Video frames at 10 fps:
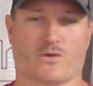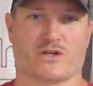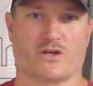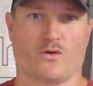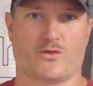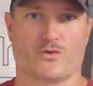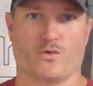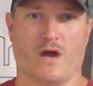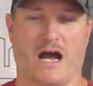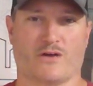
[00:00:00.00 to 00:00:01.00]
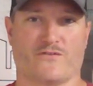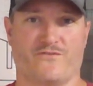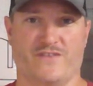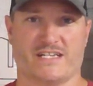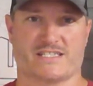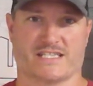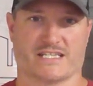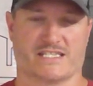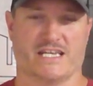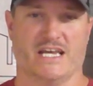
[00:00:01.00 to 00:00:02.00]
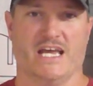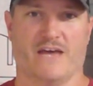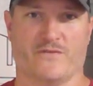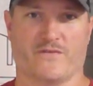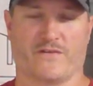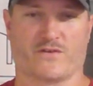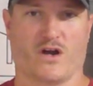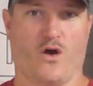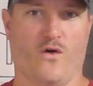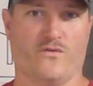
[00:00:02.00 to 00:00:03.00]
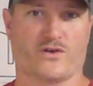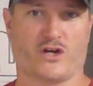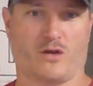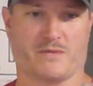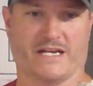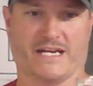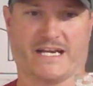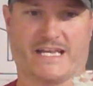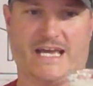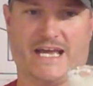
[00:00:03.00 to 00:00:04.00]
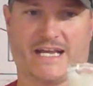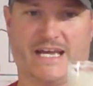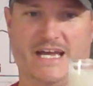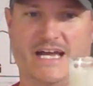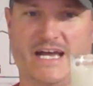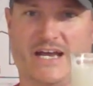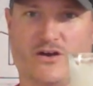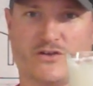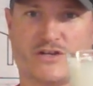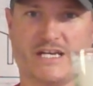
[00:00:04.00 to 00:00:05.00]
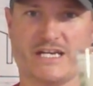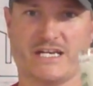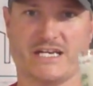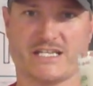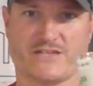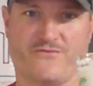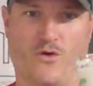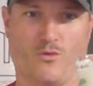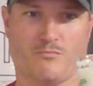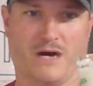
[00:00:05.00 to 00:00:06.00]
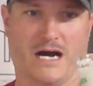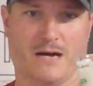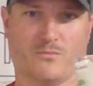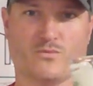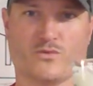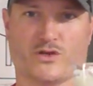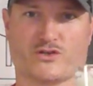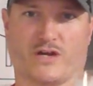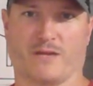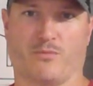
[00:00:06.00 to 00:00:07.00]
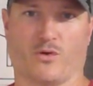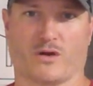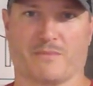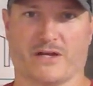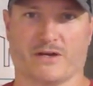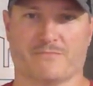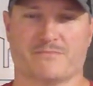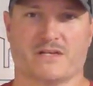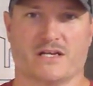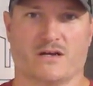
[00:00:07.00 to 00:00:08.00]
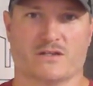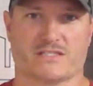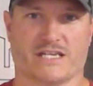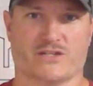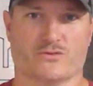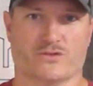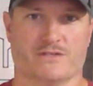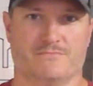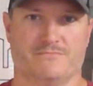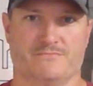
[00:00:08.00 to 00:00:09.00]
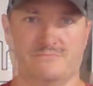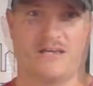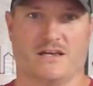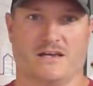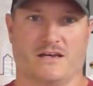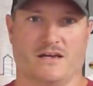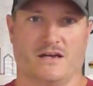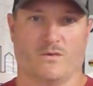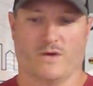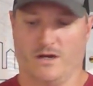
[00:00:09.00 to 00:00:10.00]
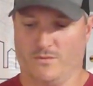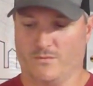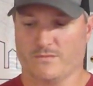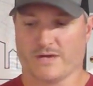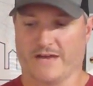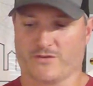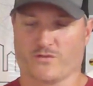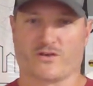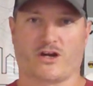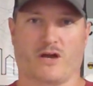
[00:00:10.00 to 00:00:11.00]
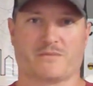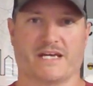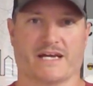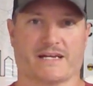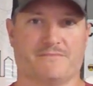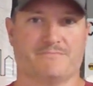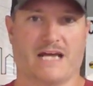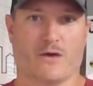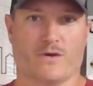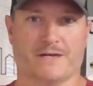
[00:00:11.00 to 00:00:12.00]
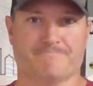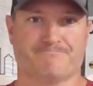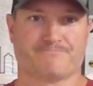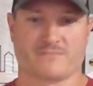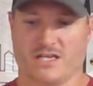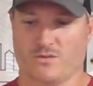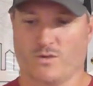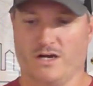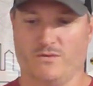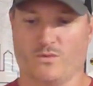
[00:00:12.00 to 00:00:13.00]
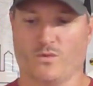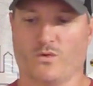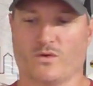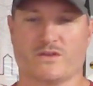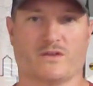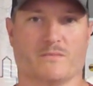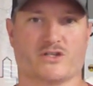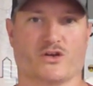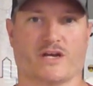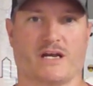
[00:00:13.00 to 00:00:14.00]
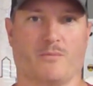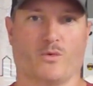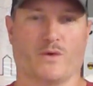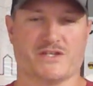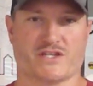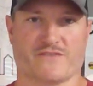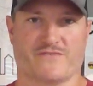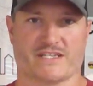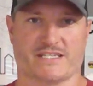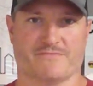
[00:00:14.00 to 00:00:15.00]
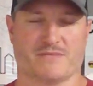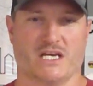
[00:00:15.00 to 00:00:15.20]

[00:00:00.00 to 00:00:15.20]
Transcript: we're gonna go through how to fix this if you've ever overcarbonated a keg and all you're getting is a foam bomb when you try to pour a beer. Stay tuned. Well, we have an overcarbed keg. Now what? Well, let me show you a couple ways you can fix it.